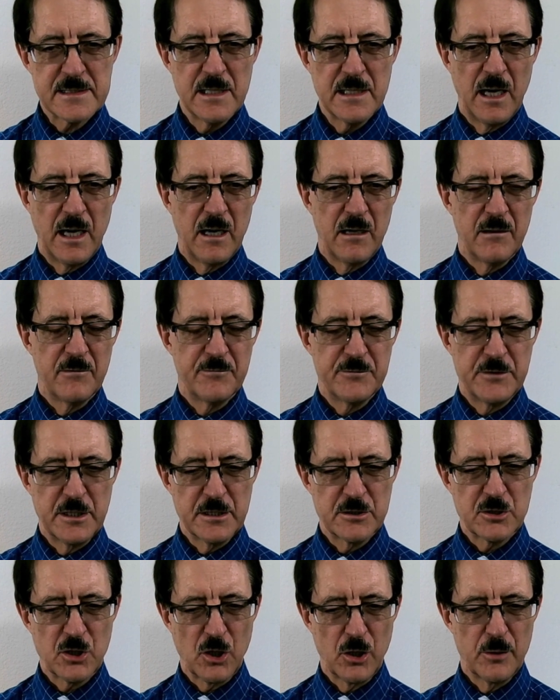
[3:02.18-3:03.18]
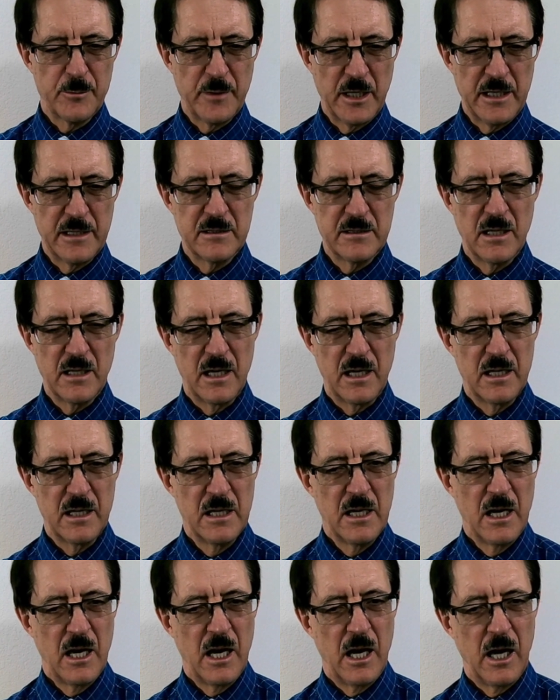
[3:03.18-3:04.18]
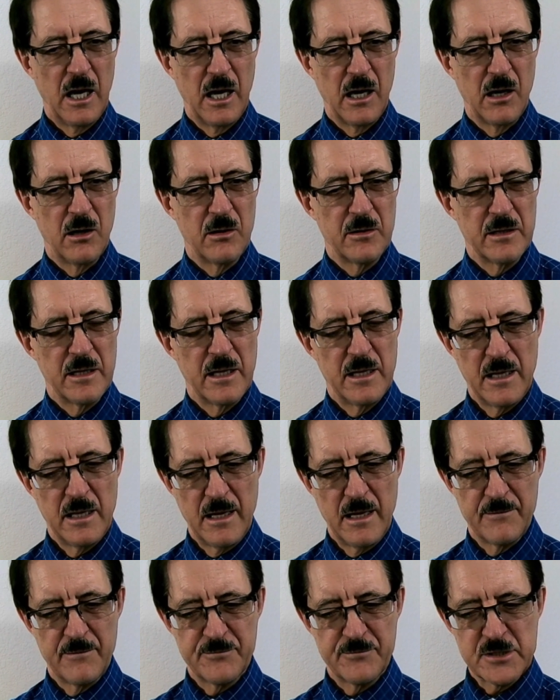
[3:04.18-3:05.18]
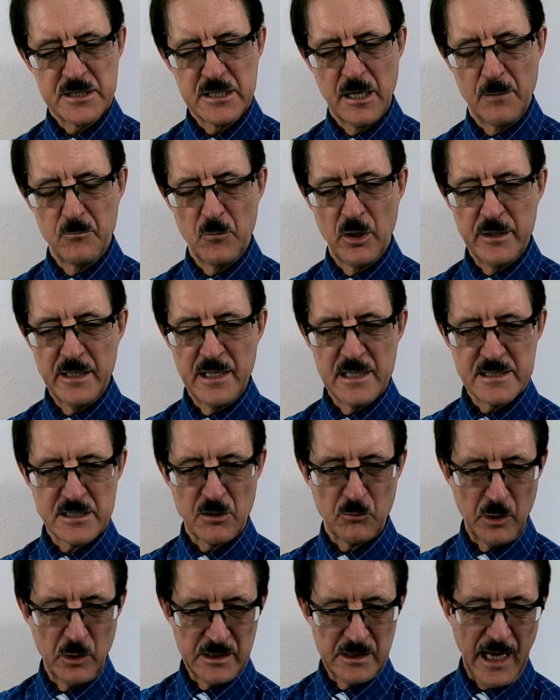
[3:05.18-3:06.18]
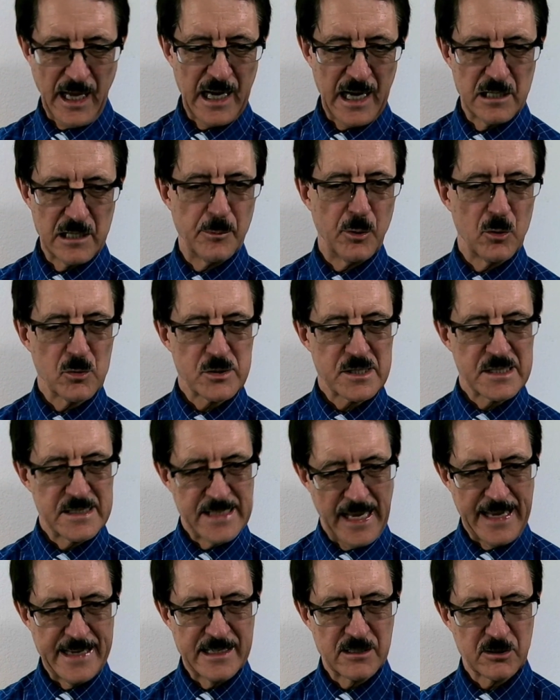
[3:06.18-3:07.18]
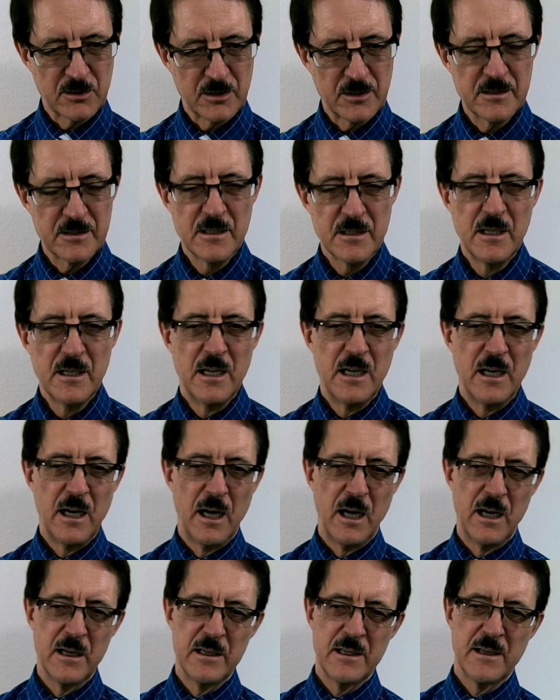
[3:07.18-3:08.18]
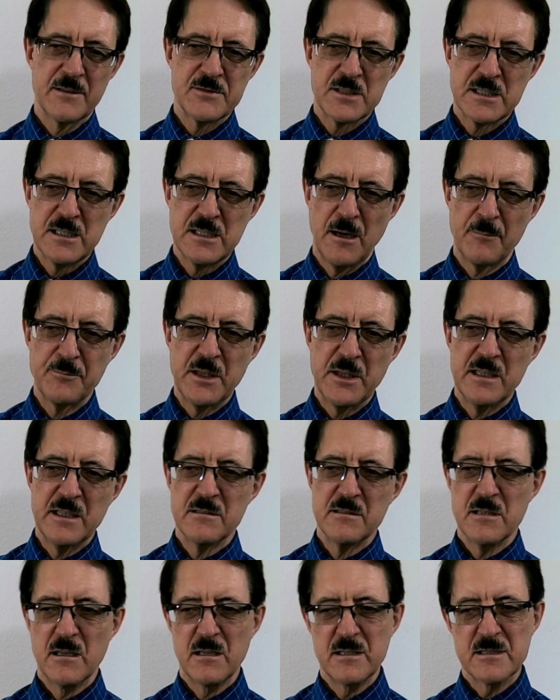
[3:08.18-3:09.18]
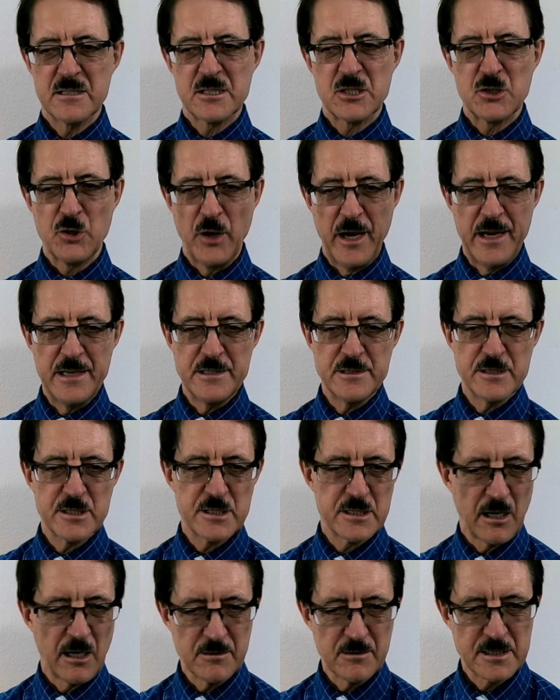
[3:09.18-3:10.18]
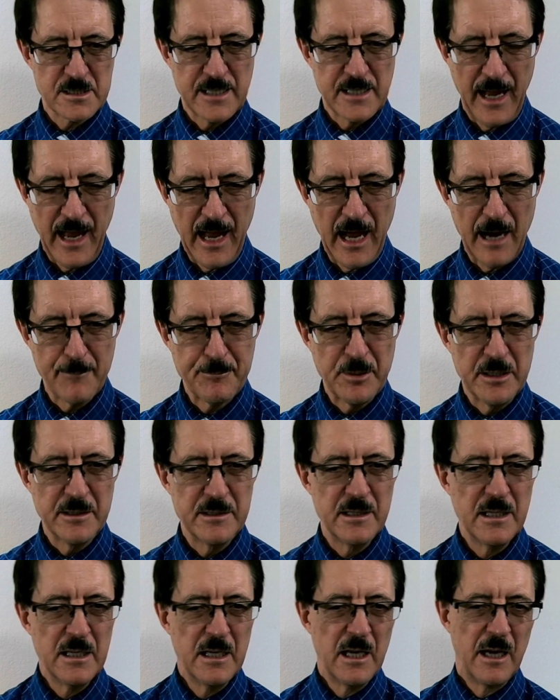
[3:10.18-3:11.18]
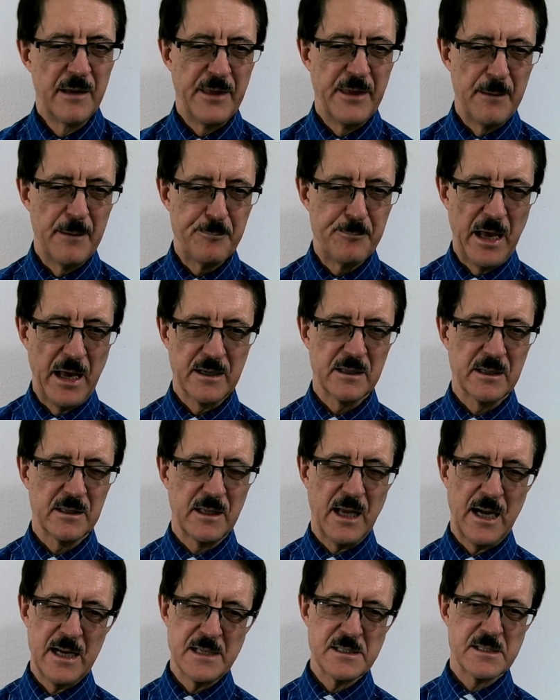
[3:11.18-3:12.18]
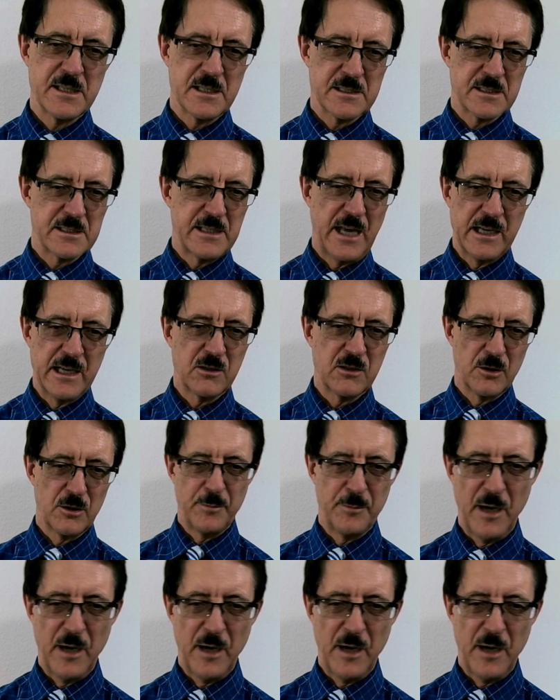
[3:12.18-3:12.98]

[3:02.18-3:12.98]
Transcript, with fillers: of determining if someone is a reliable staker. If something strange starts to happen, they penalize the staker by